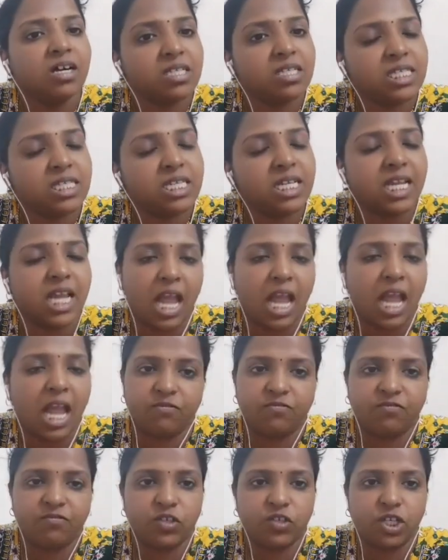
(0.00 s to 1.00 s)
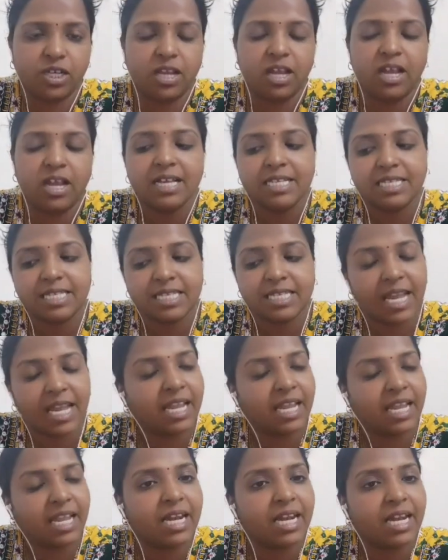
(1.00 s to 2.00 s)
CFG.
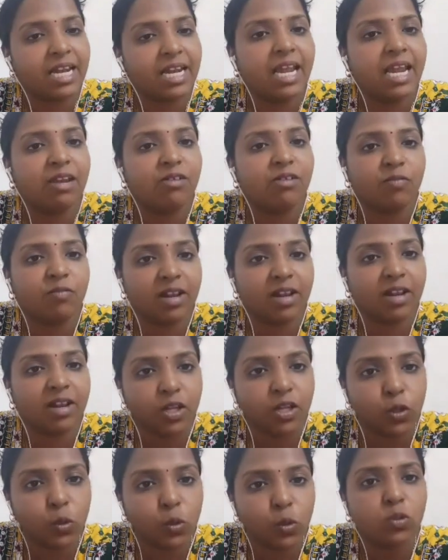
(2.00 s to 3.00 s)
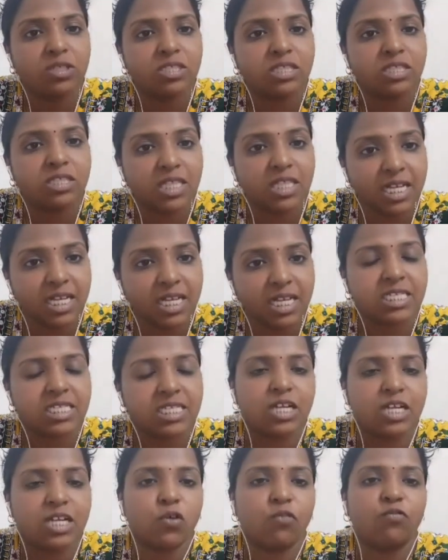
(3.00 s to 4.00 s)
Secondly, it will use these
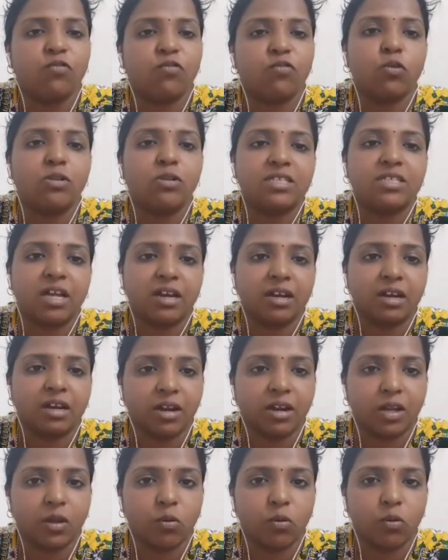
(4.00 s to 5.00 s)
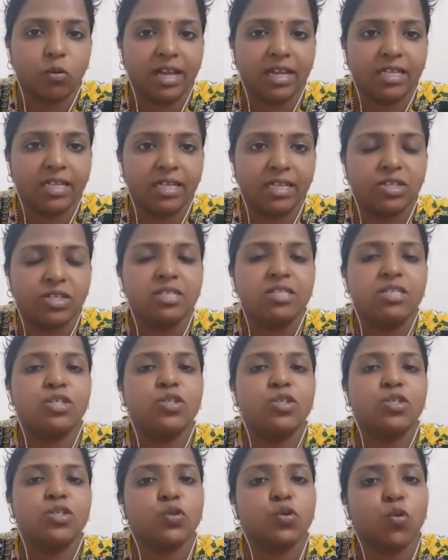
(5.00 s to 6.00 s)
set of rules and
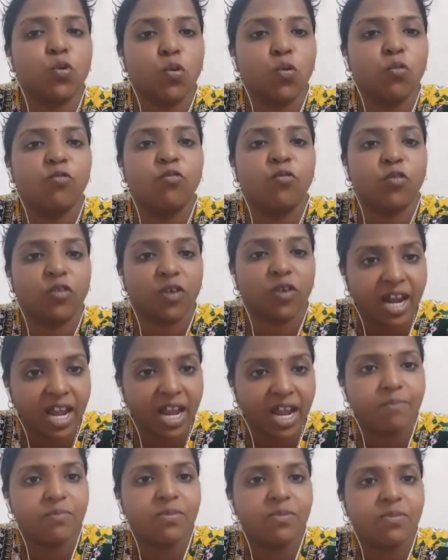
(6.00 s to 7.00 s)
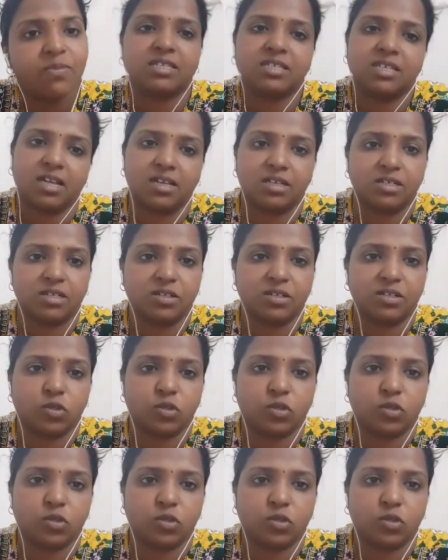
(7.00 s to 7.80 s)
regulations to frame the sentence